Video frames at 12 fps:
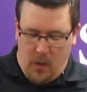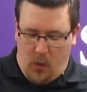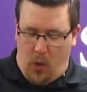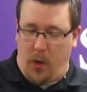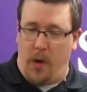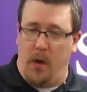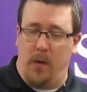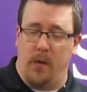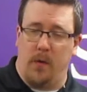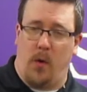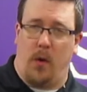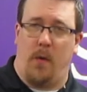Quarter
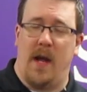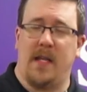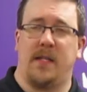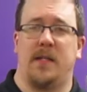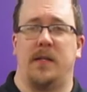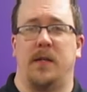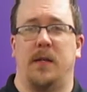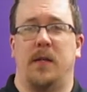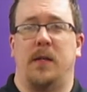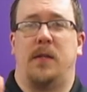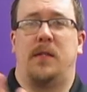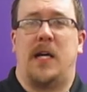note, quarter rest.
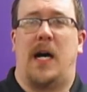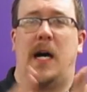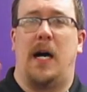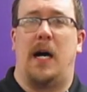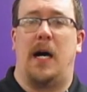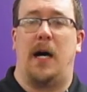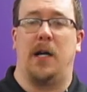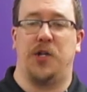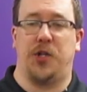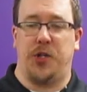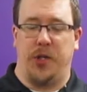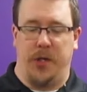
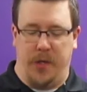Ta-sh.